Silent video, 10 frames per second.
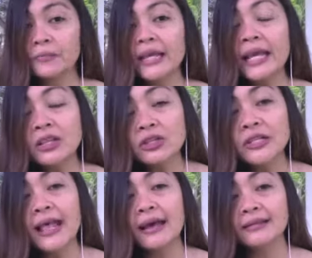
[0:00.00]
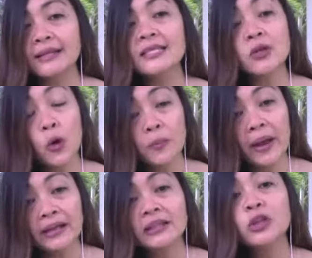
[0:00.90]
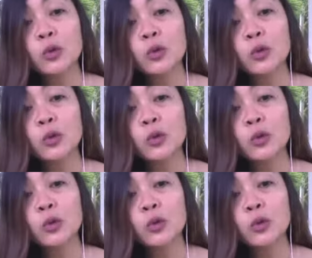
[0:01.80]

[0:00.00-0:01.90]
Internet is open